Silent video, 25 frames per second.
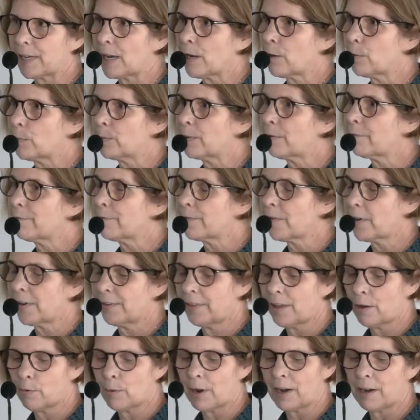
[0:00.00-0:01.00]
help them
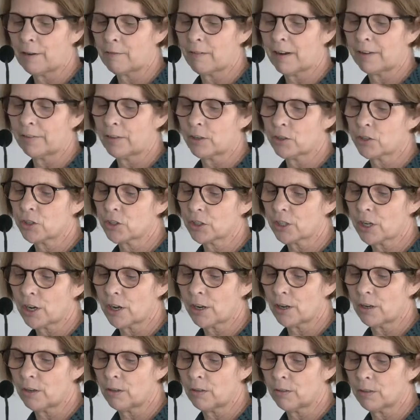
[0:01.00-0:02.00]
find their way around the
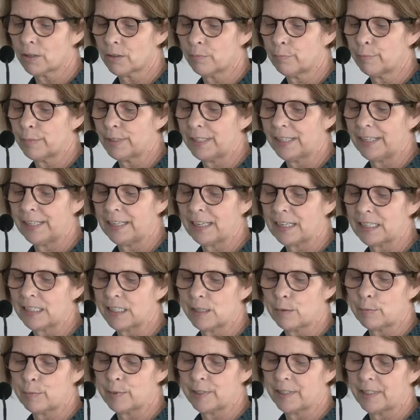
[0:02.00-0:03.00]
show, complete
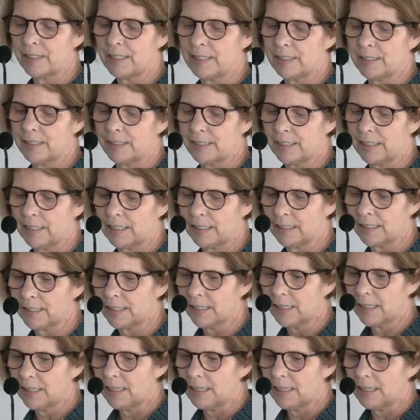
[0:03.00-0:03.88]
exhibitor listings.